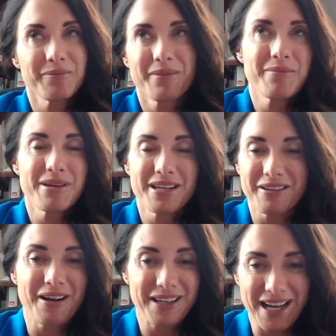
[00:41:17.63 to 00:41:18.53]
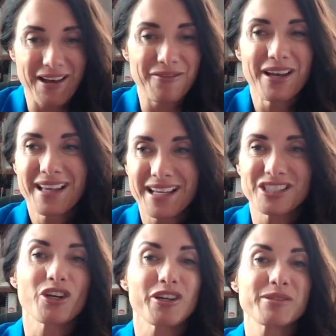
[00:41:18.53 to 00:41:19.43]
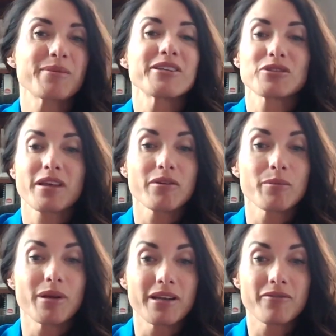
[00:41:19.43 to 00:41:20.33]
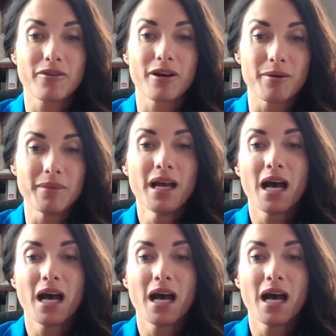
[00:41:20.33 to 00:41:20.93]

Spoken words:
Maybe you're not going to have a shared experience with everybody from